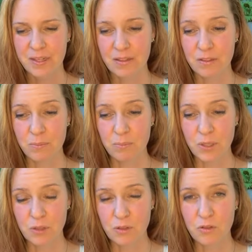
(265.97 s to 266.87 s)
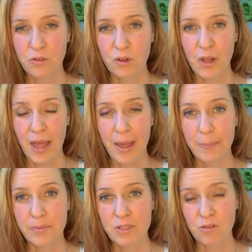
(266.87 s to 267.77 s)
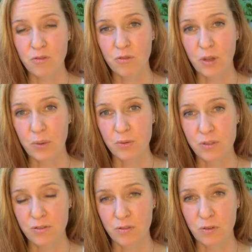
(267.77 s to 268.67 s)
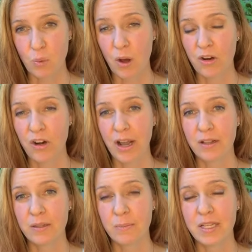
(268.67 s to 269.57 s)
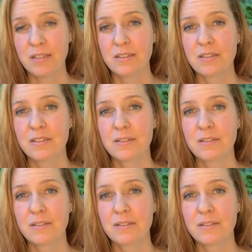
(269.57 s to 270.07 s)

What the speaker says: the beautiful ebbs and flows of the water element,